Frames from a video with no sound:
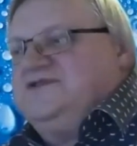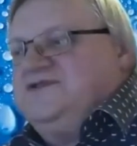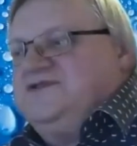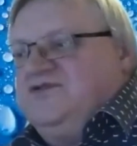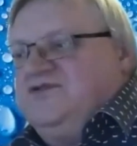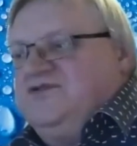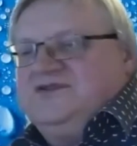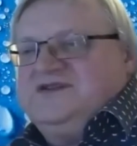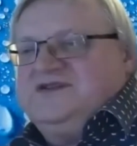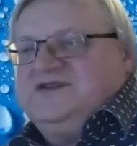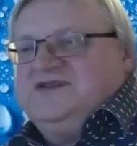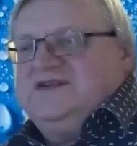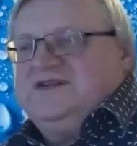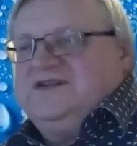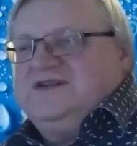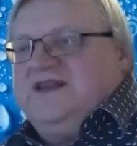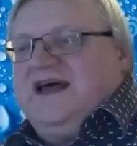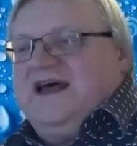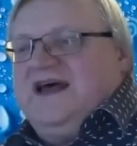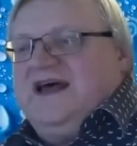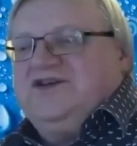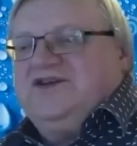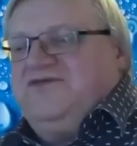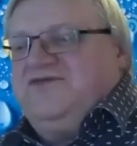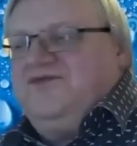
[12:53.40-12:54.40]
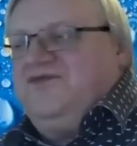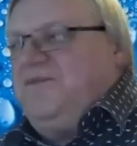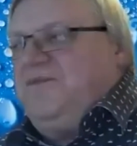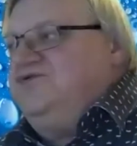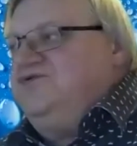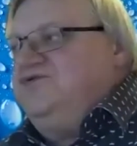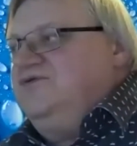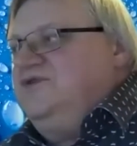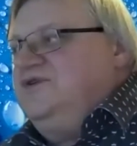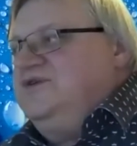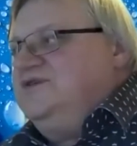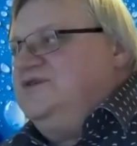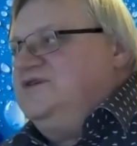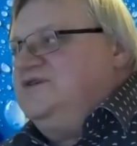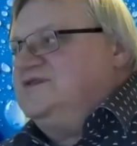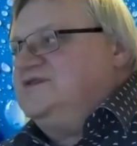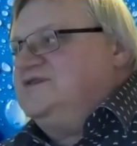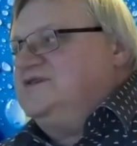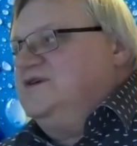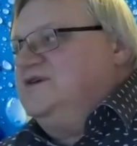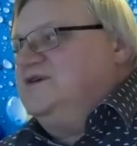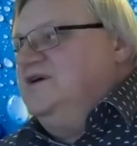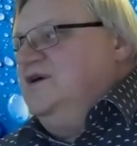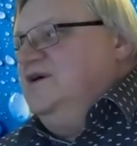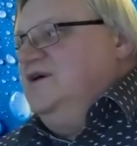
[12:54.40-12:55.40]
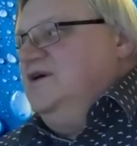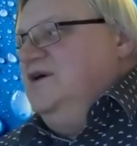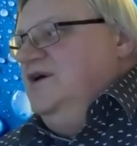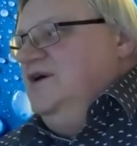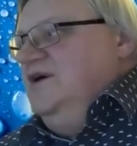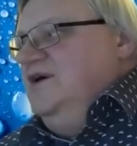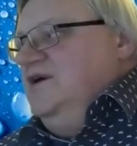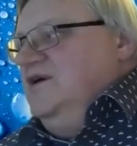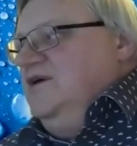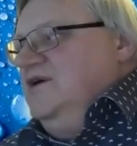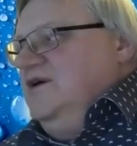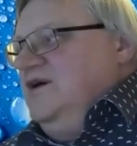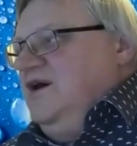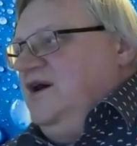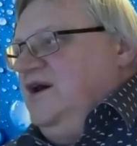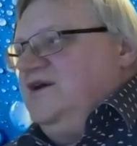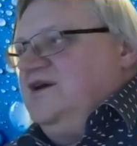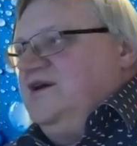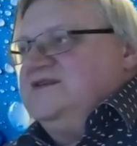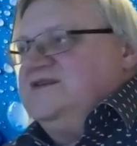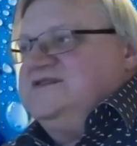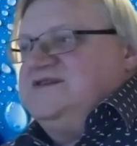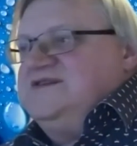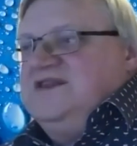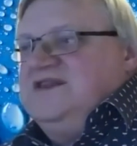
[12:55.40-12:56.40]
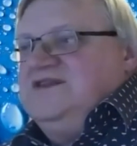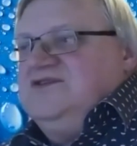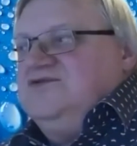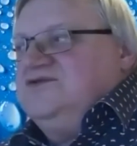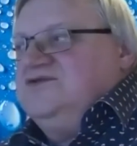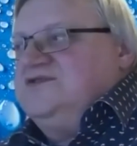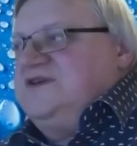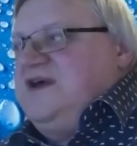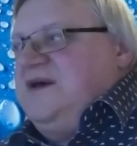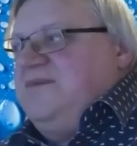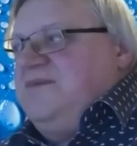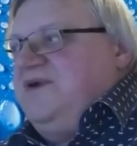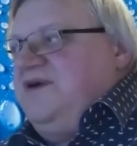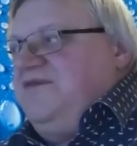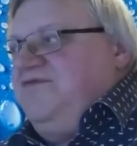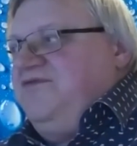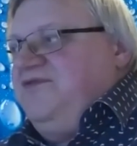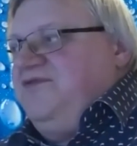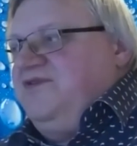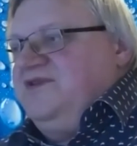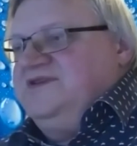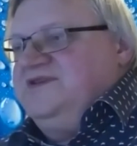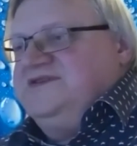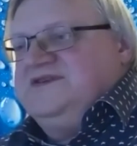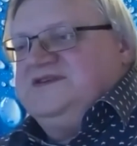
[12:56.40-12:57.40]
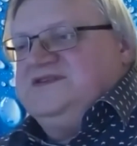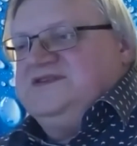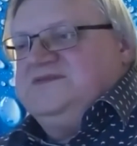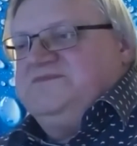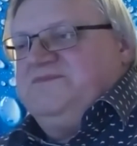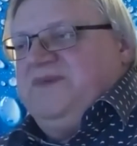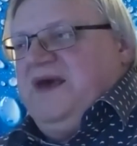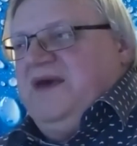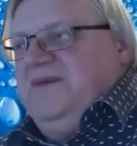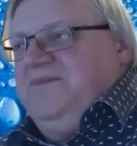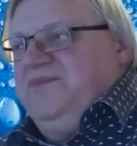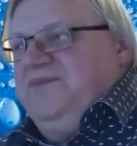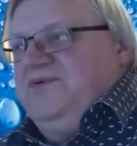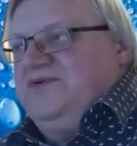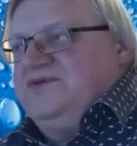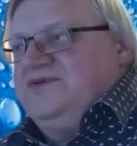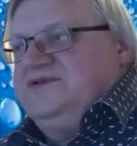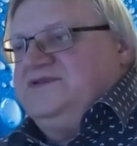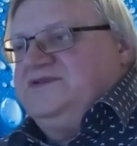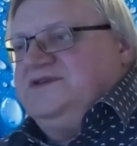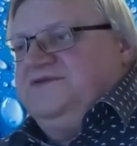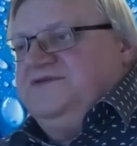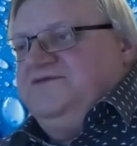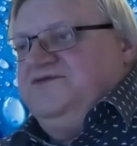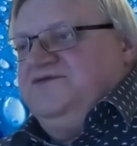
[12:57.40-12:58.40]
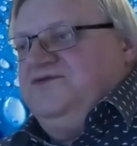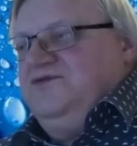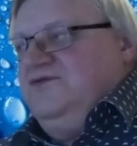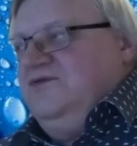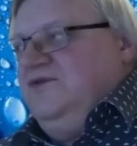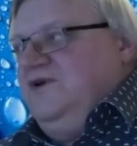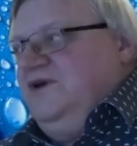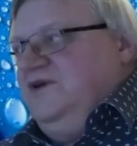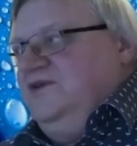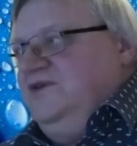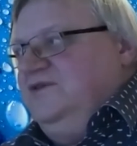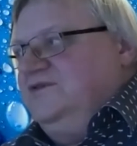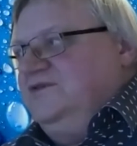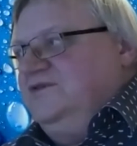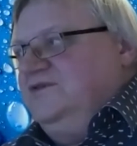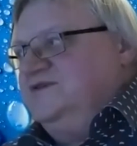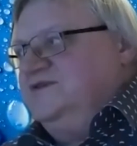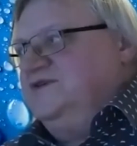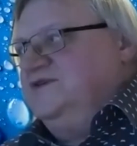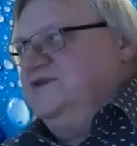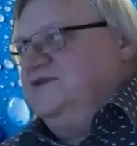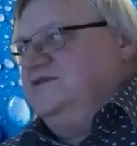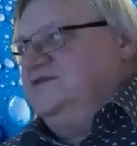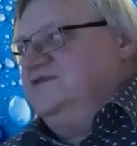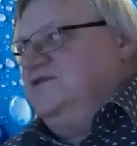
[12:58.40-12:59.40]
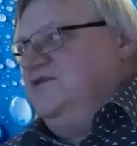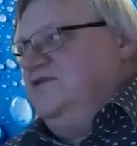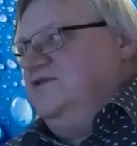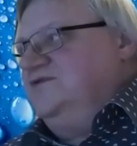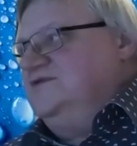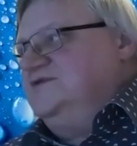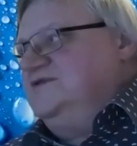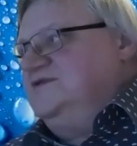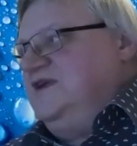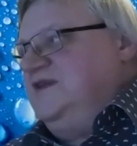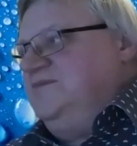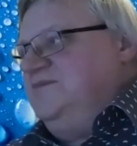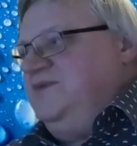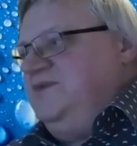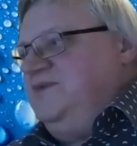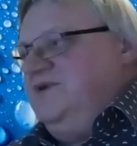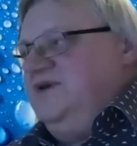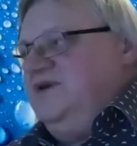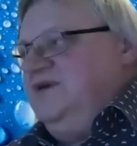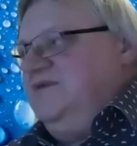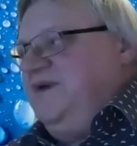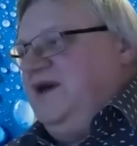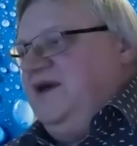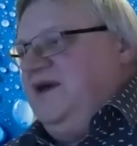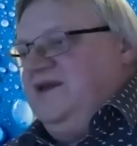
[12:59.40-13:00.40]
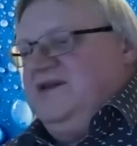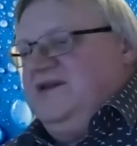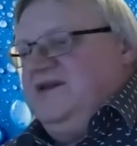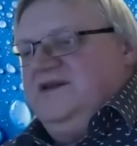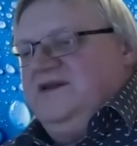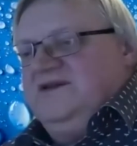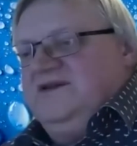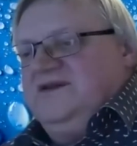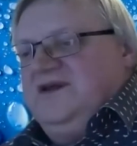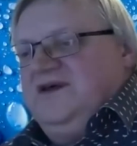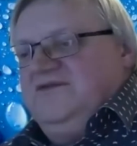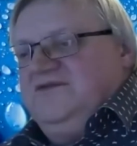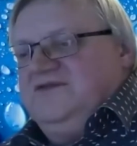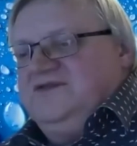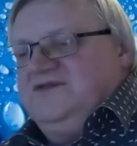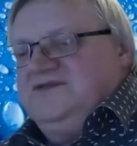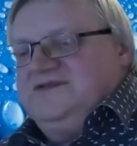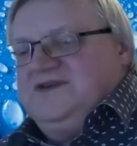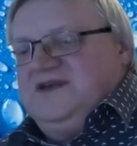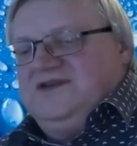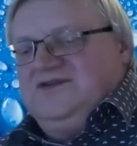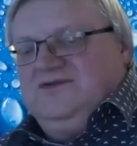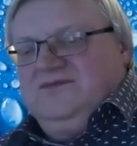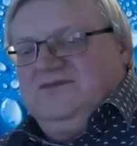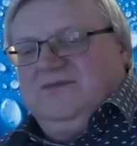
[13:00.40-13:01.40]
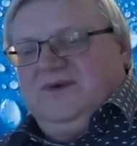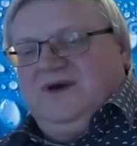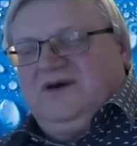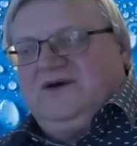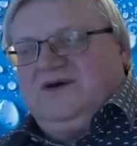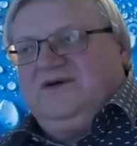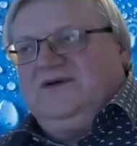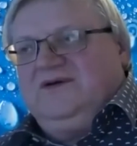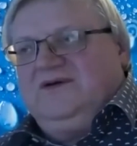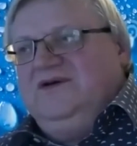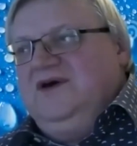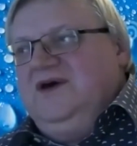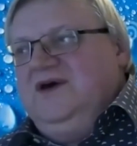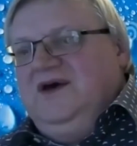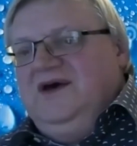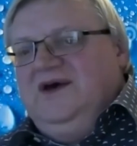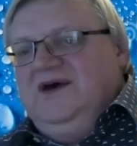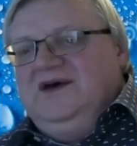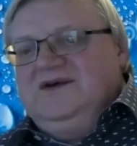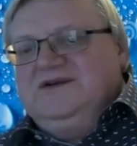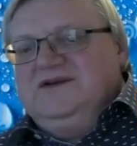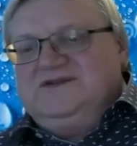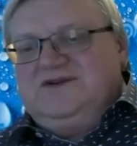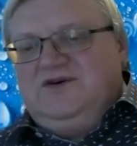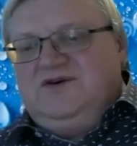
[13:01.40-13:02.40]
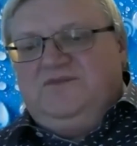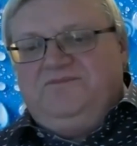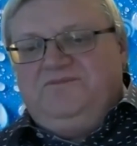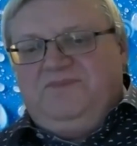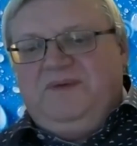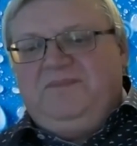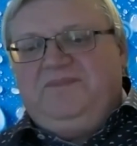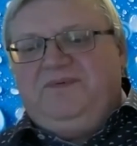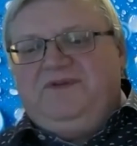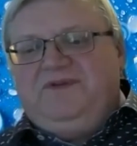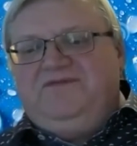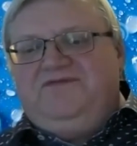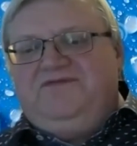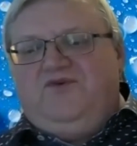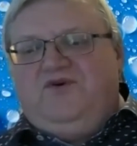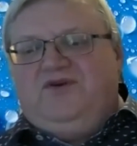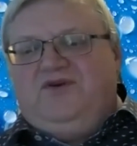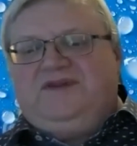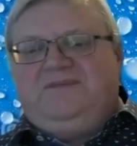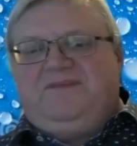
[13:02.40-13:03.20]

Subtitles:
So it's a lot of opportunities. I can send you some references, papers, if you are interested. So send me email and I will send you back. So people thought